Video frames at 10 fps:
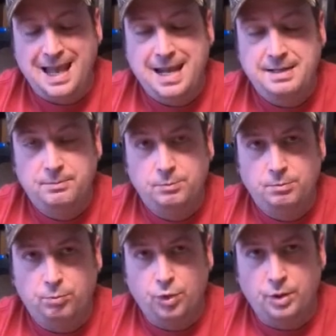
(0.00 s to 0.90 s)
the
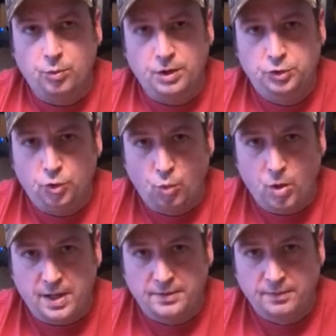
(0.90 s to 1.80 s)

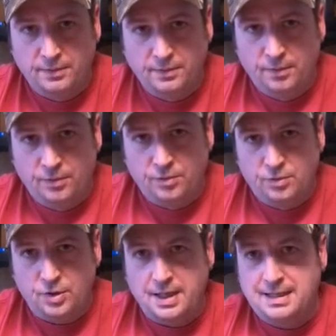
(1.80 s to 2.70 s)
8.1:1,
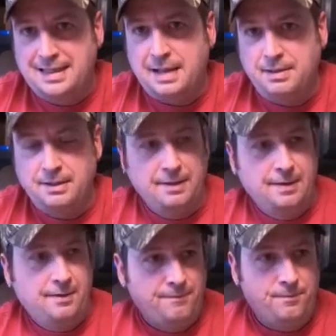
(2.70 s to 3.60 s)
so I need that
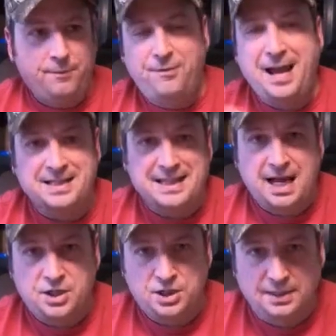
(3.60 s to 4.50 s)
fast
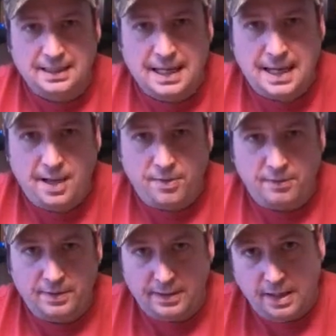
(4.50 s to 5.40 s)
action to get
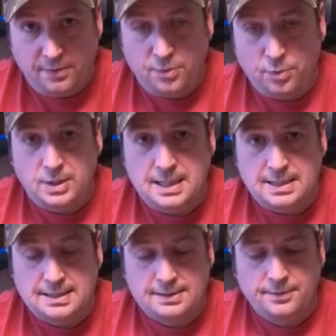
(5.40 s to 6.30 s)
out of the
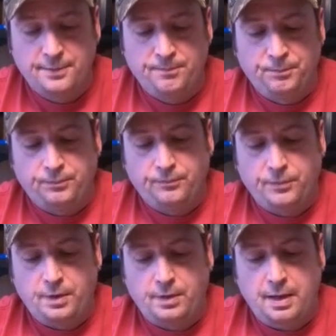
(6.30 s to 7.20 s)
weeds.
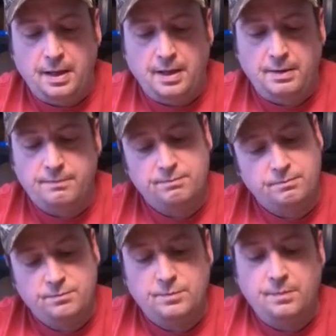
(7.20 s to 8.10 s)
And
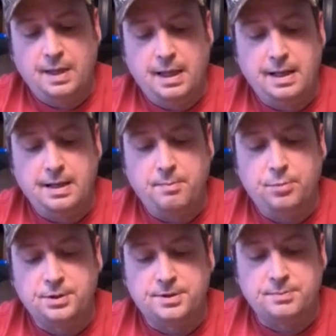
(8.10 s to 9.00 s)
I
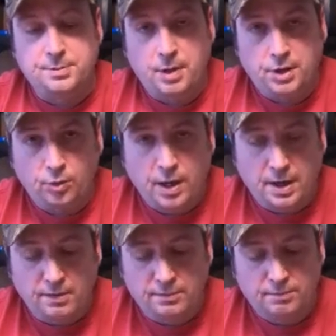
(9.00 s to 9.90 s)
put some spider
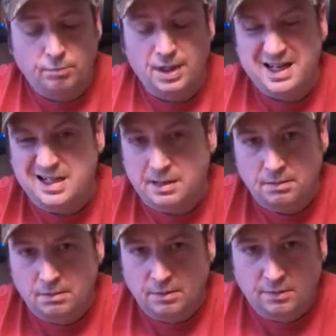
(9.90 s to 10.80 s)
wire braid.
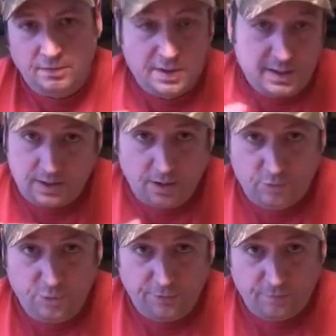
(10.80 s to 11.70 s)
This is all
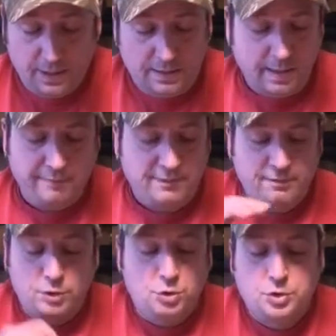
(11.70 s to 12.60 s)
new for me. I've
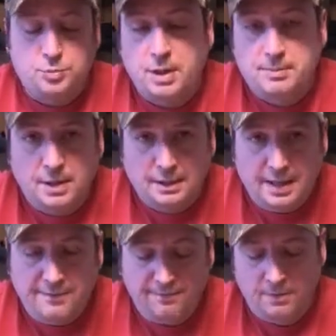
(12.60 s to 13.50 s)
never used braid in my
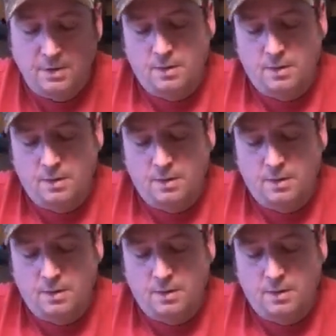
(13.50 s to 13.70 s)
life,